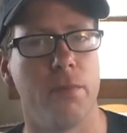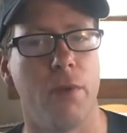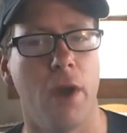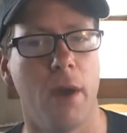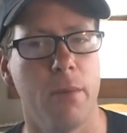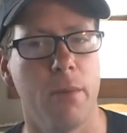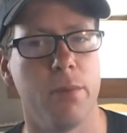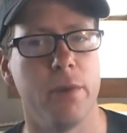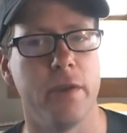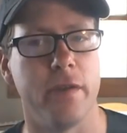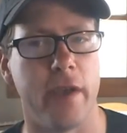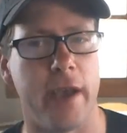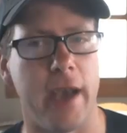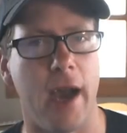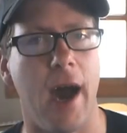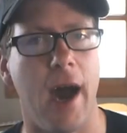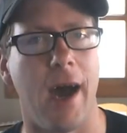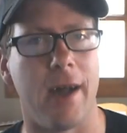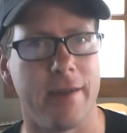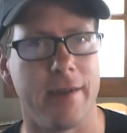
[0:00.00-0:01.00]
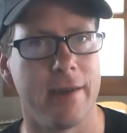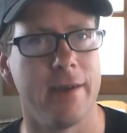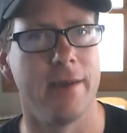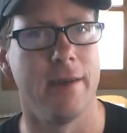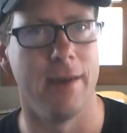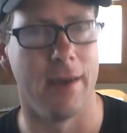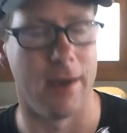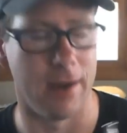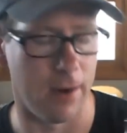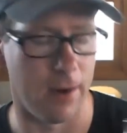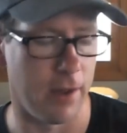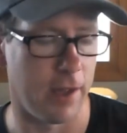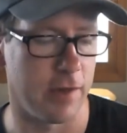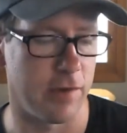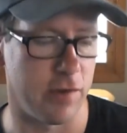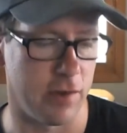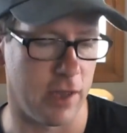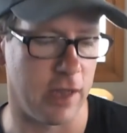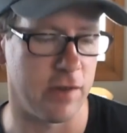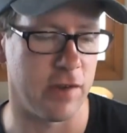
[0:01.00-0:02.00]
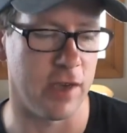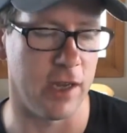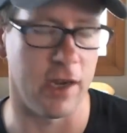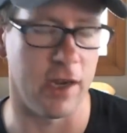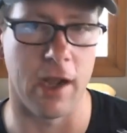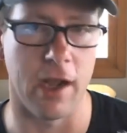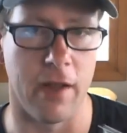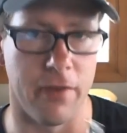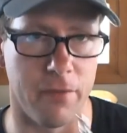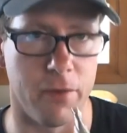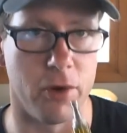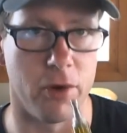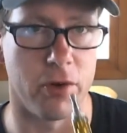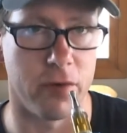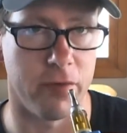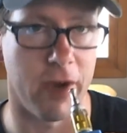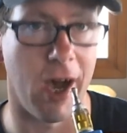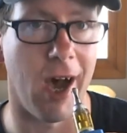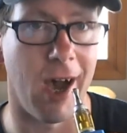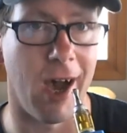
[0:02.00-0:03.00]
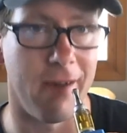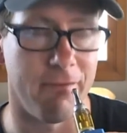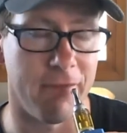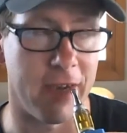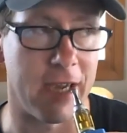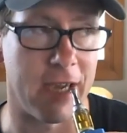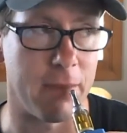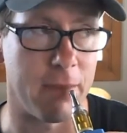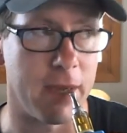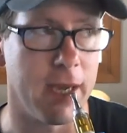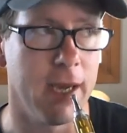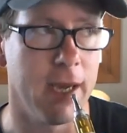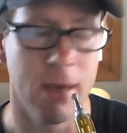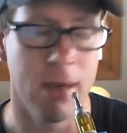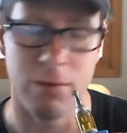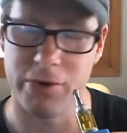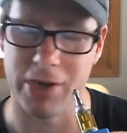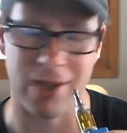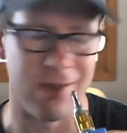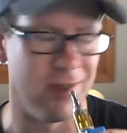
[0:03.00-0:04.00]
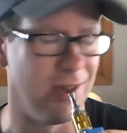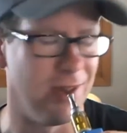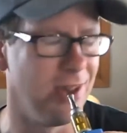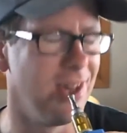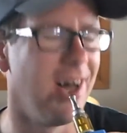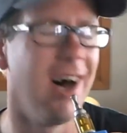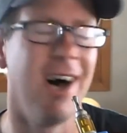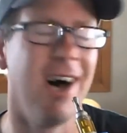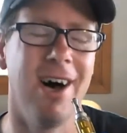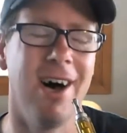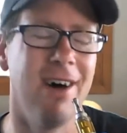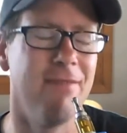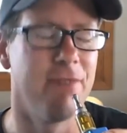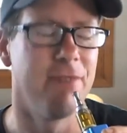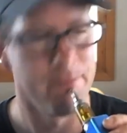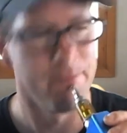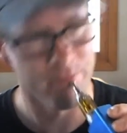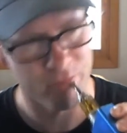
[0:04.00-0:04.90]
probably say hot. You know, that's that's getting on the verge of a hot vape, which I love.